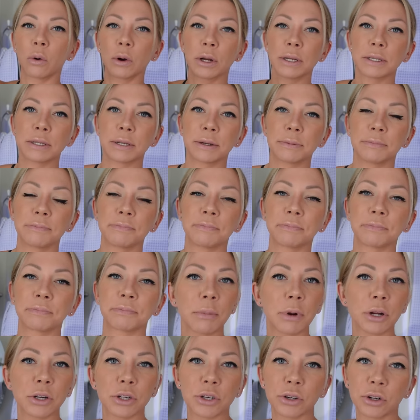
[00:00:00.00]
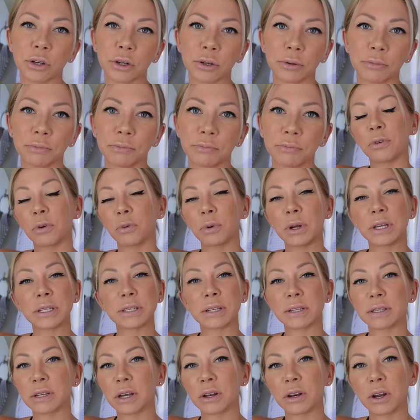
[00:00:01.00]
Or is it? I'm not sure. For
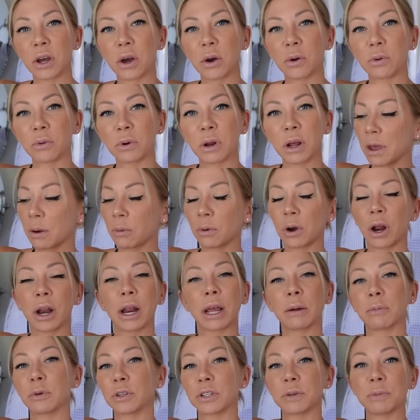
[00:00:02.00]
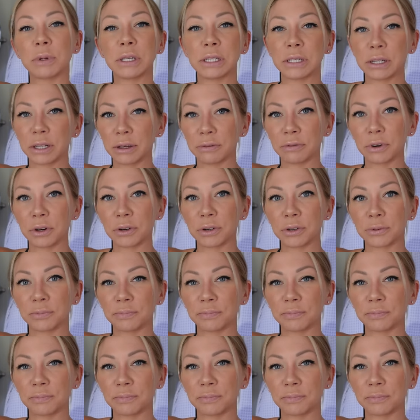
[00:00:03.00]
reasons unknown, they were not able to be delivered.